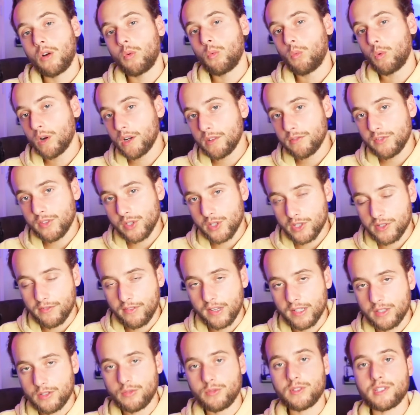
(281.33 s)
One of those
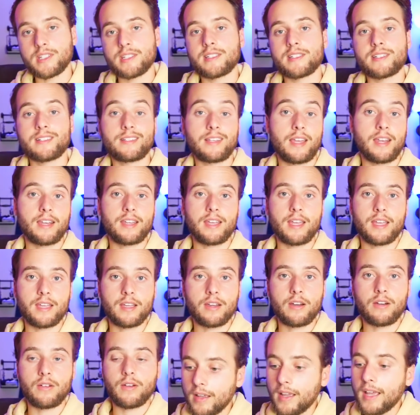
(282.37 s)
events was in San
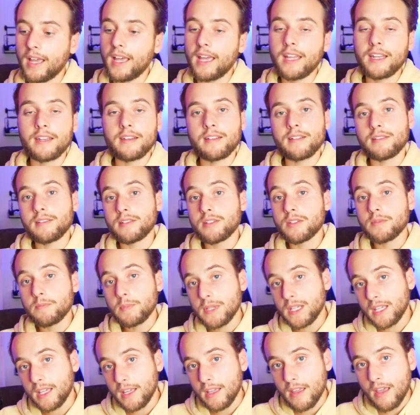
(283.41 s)
Diego, and
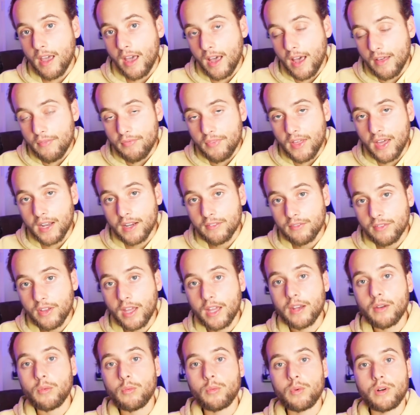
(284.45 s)
speaking at that
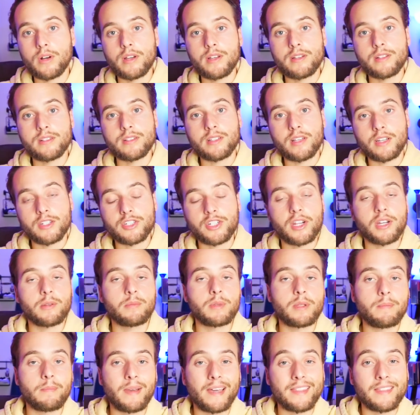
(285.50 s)
event was a
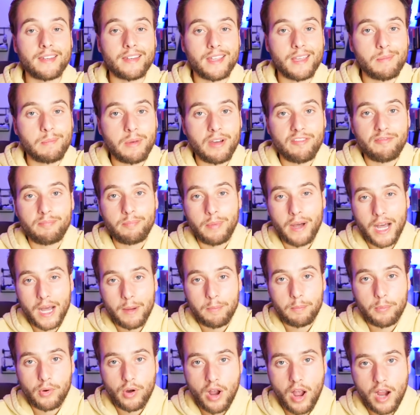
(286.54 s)
gentleman by the name of
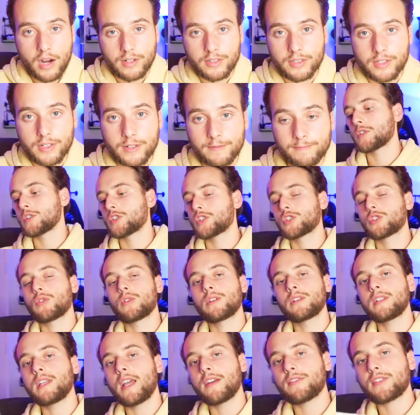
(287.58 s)
Bob Proctor.
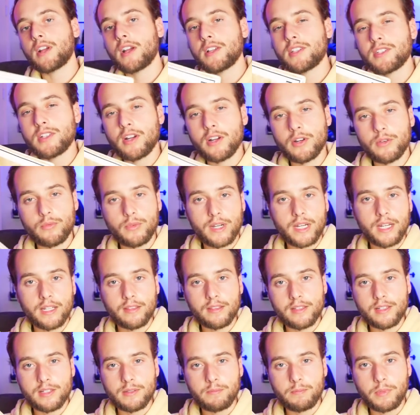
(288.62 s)
Shortly after I started
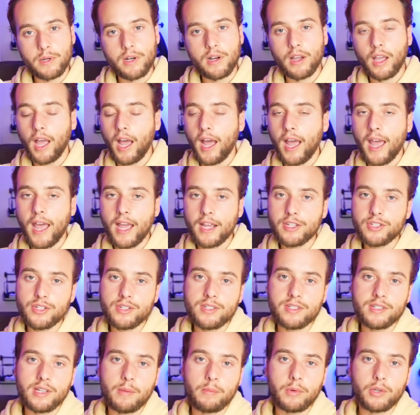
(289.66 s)
reading this book, I actually
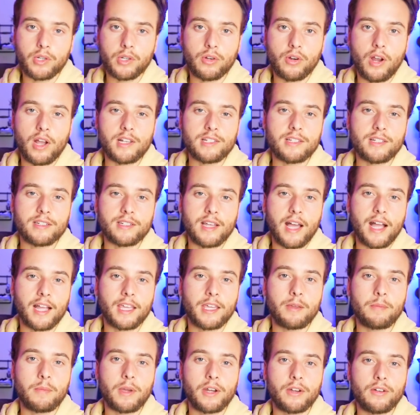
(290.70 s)
stumbled across a
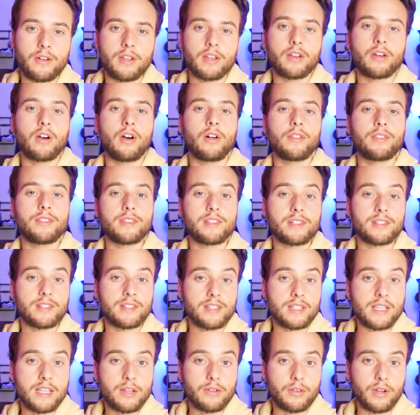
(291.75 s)
documentary called The
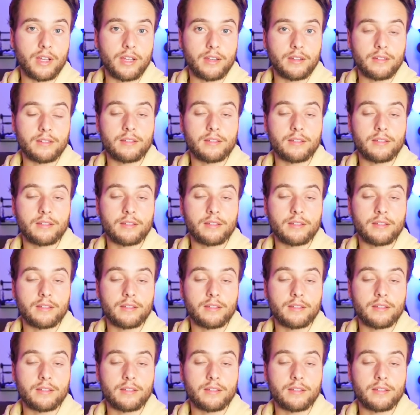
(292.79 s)
Secret.